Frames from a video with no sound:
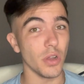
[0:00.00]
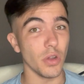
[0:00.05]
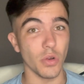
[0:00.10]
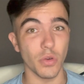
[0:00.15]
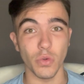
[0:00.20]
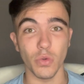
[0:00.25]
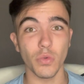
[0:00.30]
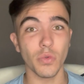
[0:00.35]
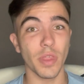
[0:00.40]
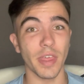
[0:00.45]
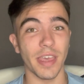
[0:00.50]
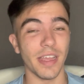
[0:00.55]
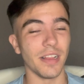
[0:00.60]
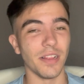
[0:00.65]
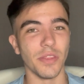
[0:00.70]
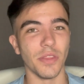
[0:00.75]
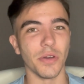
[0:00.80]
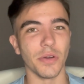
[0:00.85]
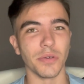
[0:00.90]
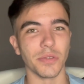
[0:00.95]
who the
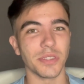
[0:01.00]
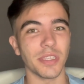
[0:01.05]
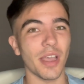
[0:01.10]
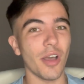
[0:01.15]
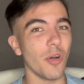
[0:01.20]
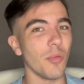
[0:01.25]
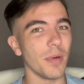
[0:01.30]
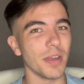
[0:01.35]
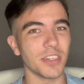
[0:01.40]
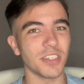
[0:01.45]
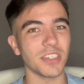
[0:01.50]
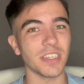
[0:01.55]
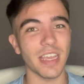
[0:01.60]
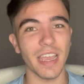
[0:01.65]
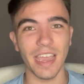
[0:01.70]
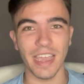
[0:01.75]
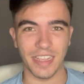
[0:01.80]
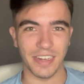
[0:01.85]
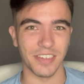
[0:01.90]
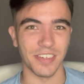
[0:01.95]
hell knows how much
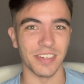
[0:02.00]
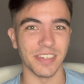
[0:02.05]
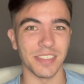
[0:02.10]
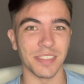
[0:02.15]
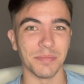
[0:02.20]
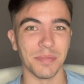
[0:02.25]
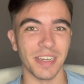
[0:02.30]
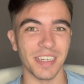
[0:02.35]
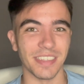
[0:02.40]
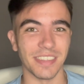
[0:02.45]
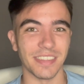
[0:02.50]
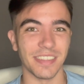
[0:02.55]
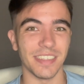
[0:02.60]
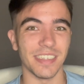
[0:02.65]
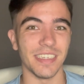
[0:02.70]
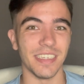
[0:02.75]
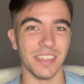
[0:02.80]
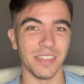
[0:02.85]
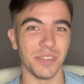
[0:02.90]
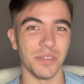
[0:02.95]
he actually smuggled
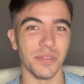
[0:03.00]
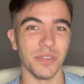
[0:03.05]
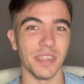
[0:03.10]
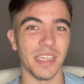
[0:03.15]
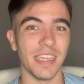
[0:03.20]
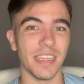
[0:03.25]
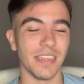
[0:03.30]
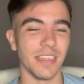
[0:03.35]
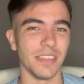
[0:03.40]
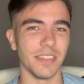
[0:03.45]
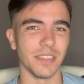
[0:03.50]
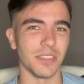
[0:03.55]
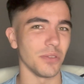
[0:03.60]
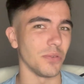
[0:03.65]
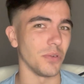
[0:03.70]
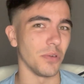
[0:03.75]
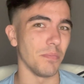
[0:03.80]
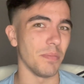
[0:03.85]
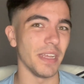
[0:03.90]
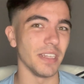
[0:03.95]
into the Netherlands
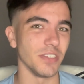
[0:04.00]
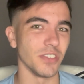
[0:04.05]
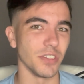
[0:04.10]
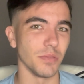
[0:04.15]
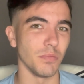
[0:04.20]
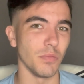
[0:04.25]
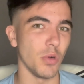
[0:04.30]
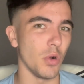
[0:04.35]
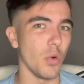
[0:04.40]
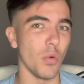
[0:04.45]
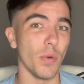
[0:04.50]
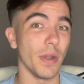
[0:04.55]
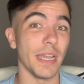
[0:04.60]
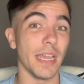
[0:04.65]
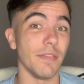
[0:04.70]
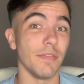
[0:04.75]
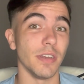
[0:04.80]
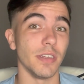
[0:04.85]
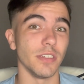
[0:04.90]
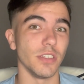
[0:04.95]
or Belgium or
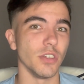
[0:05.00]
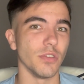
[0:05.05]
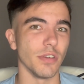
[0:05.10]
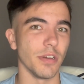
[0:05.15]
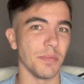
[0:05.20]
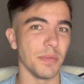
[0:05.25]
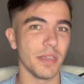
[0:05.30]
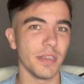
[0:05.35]
wherever in Europe.